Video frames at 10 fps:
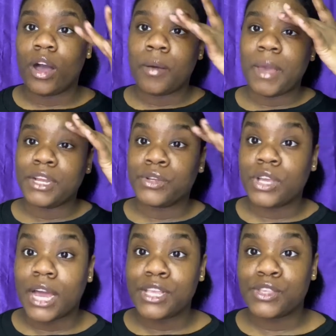as you
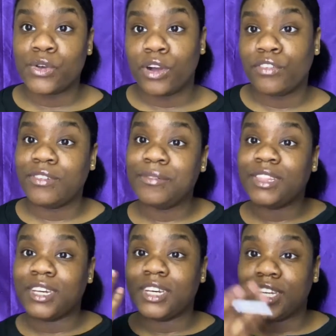guys saw from
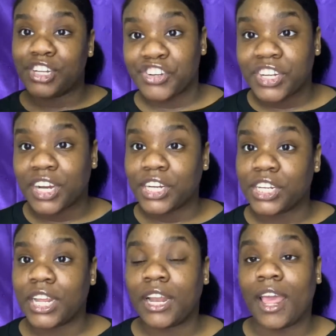the
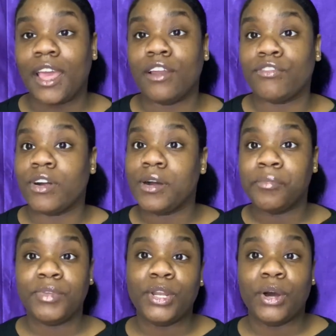introduction and
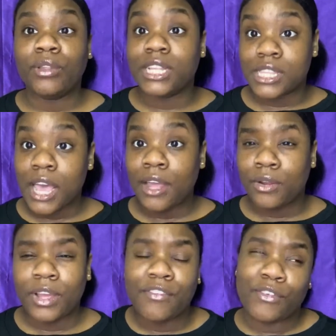from, you know, the title,
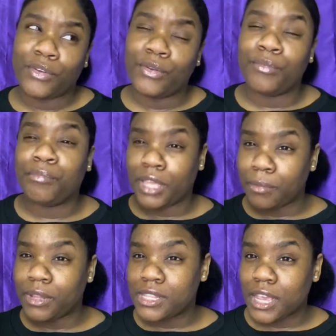if you
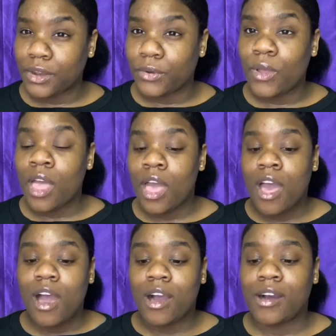peep the title,
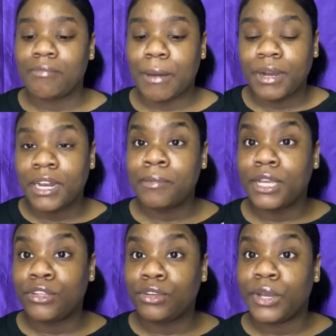I'm gonna
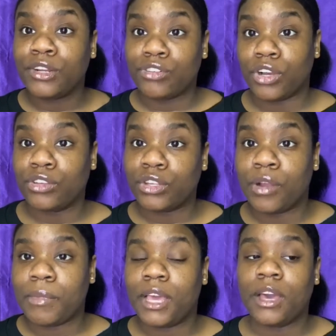be doing drugstore
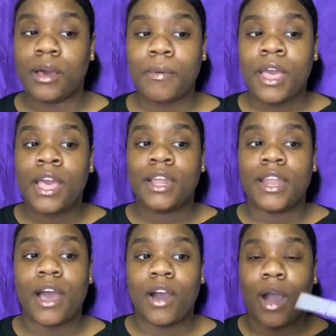makeup.
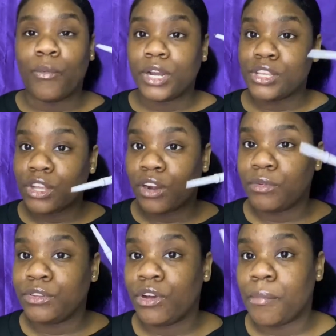Now I want to start off
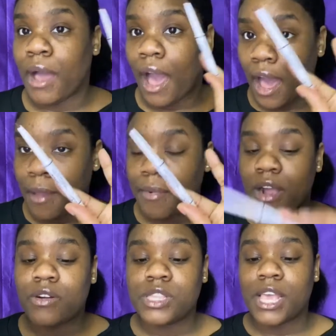with doing my
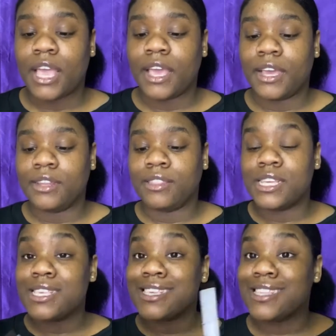eyebrows, and
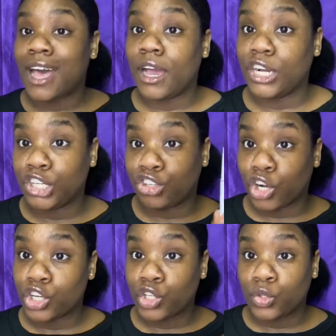this is not a
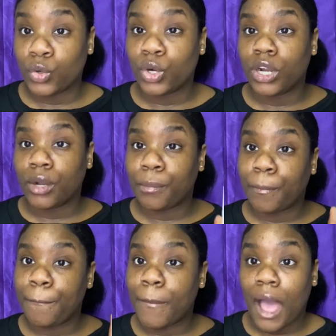drugstore
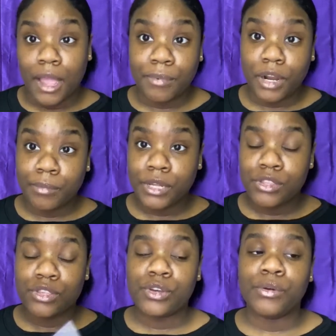eyebrow
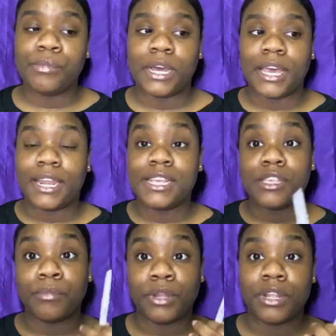pencil, but it is a beauty